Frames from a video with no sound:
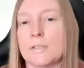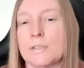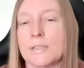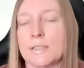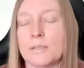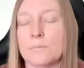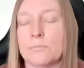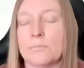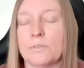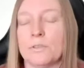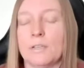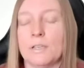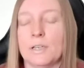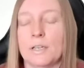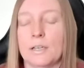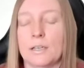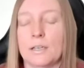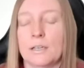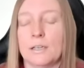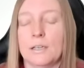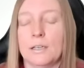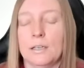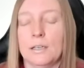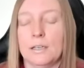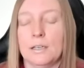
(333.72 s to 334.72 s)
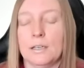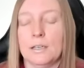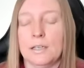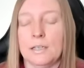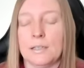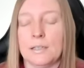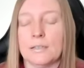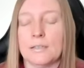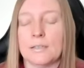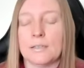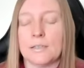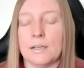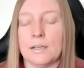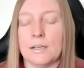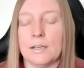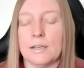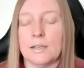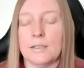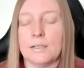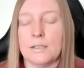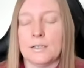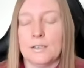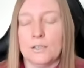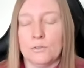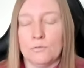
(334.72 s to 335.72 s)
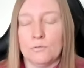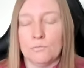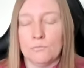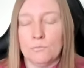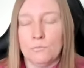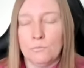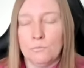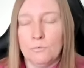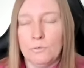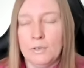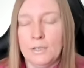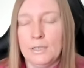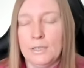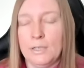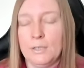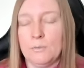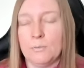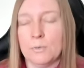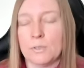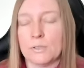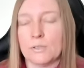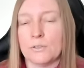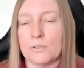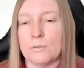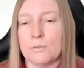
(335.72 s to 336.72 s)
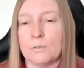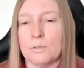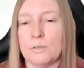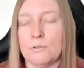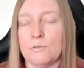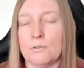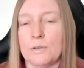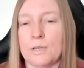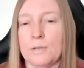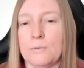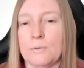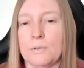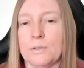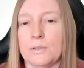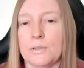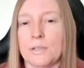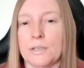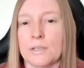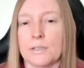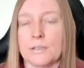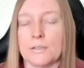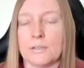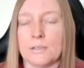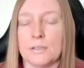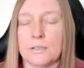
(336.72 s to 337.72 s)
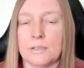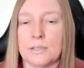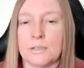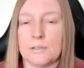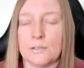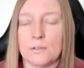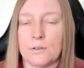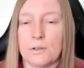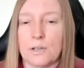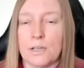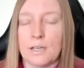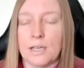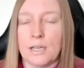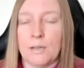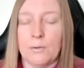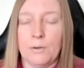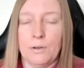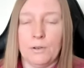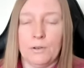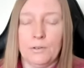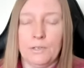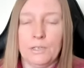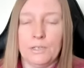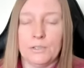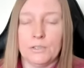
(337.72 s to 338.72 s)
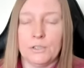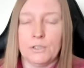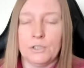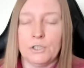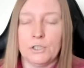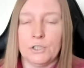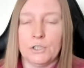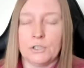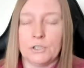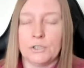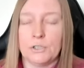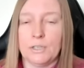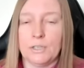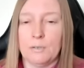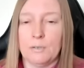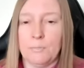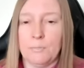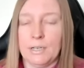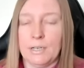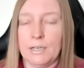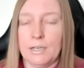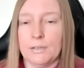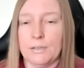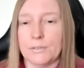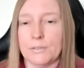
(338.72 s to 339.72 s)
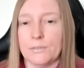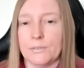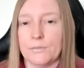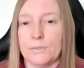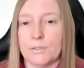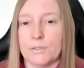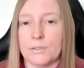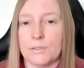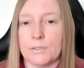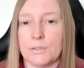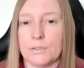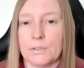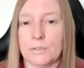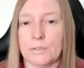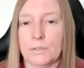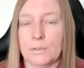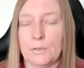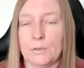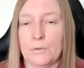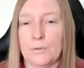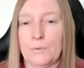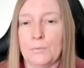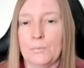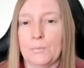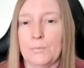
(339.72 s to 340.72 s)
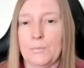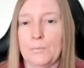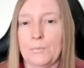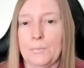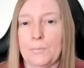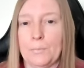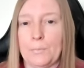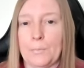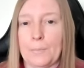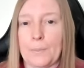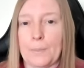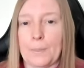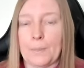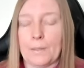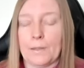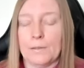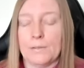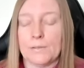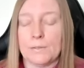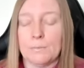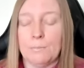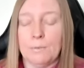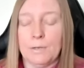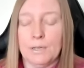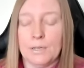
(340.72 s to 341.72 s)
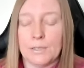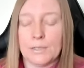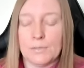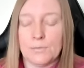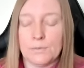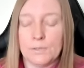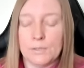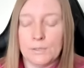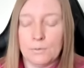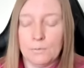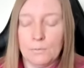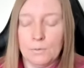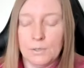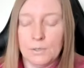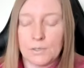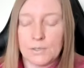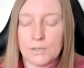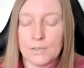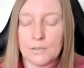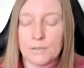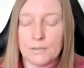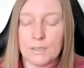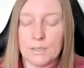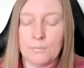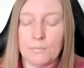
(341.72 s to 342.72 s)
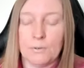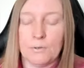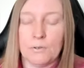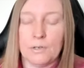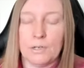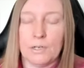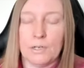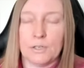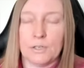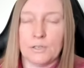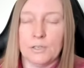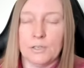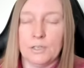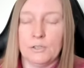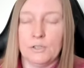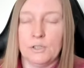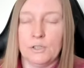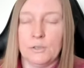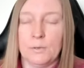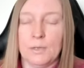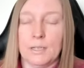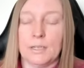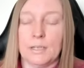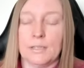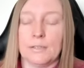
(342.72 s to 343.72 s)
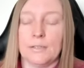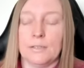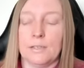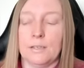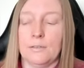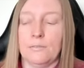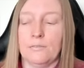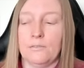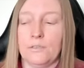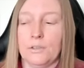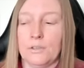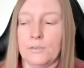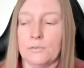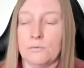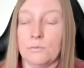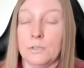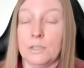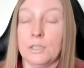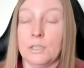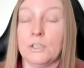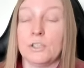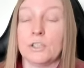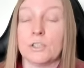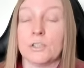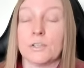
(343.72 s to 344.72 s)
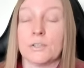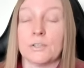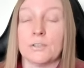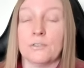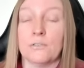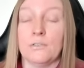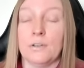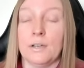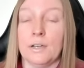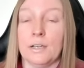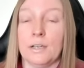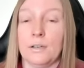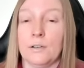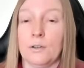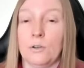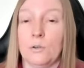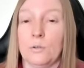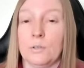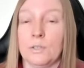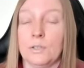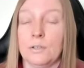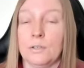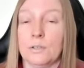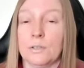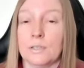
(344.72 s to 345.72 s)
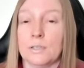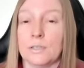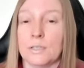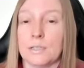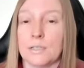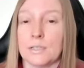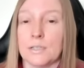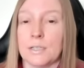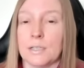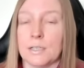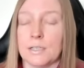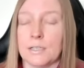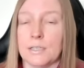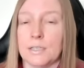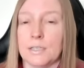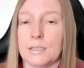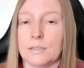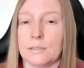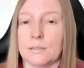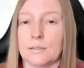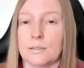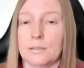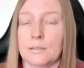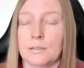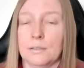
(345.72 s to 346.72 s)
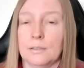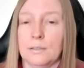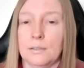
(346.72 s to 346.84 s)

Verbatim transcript: that something inside really wants to agree with this? And that's okay. We don't need to judge that part of us. Mm-hmm. It's the part of us that works in separation and duality and feels really justified in holding on to this idea